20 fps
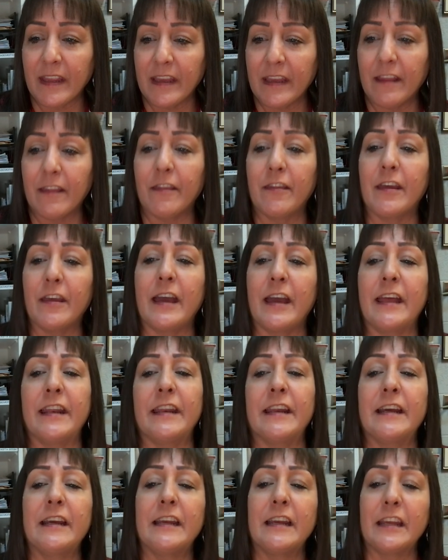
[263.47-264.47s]

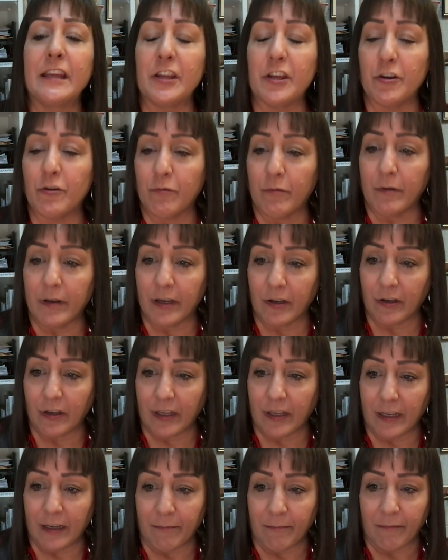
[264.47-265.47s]
then you will
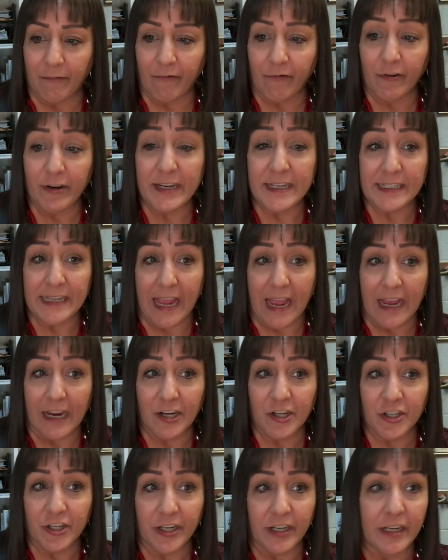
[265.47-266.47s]
freeze
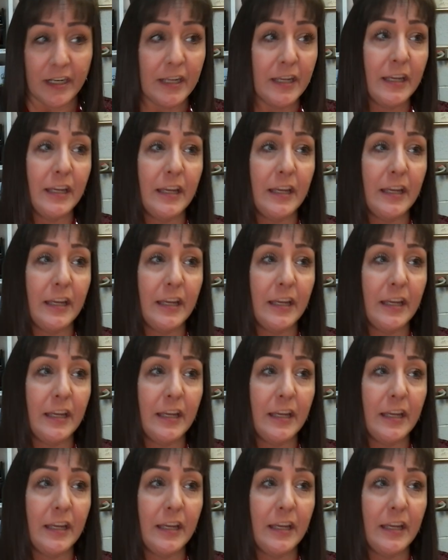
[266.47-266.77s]
action.